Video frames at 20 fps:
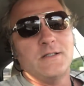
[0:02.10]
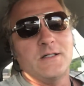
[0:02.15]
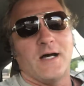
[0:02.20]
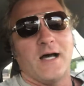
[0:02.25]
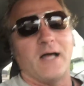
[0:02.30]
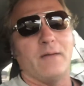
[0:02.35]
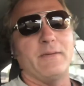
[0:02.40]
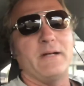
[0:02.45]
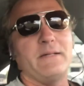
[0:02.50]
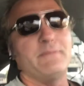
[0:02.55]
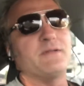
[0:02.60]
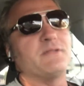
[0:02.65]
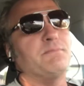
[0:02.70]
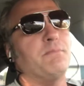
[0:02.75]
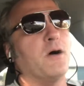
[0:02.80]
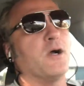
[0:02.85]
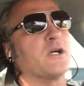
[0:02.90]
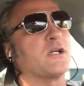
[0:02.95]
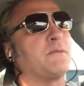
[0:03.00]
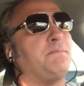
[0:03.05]
Hi, my name is
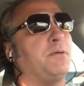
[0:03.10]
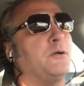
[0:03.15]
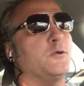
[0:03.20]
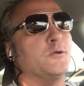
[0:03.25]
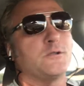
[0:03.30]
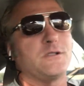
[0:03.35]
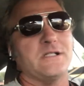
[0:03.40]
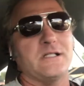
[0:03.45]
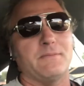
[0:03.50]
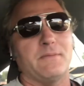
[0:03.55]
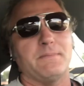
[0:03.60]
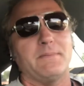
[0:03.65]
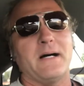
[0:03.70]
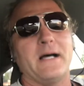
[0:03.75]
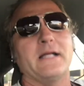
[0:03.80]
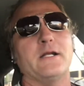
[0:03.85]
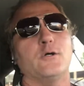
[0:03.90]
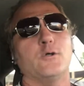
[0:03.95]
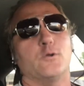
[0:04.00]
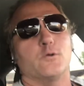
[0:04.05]
Mark Polton. I'm a
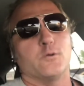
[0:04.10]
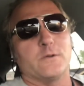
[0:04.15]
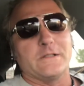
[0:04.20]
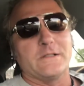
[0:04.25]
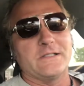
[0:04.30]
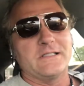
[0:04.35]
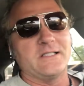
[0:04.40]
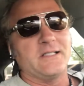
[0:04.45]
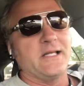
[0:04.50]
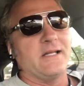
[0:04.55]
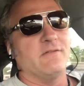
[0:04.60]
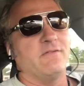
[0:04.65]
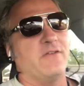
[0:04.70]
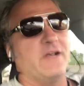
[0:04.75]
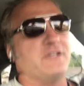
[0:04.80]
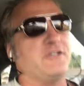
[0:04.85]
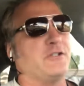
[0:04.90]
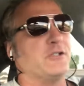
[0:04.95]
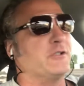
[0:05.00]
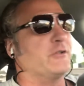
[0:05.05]
buy and hold real estate
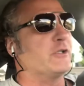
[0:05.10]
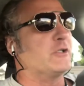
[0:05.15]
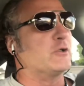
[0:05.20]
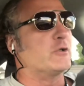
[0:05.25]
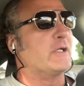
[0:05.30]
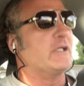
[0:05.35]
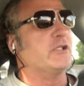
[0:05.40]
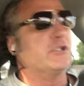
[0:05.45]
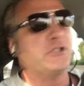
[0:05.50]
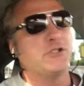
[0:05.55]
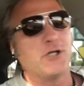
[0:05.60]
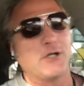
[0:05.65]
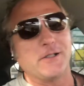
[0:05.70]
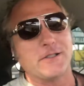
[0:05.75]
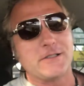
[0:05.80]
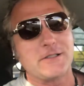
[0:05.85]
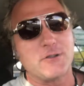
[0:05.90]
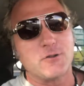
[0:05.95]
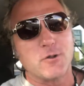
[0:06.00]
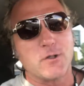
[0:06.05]
investor in the greater
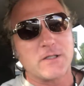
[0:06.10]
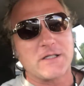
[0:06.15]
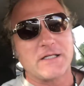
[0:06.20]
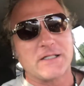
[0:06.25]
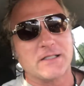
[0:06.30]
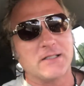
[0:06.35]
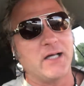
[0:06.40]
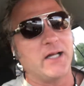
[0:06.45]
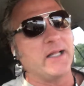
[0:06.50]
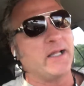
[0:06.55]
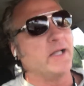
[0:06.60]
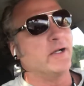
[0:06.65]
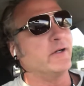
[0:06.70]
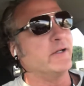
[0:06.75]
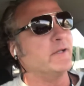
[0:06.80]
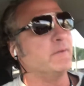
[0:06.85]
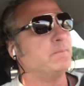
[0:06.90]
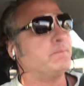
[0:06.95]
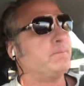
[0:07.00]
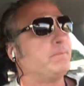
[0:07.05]
Charlotte, North Carolina
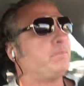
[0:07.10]
area.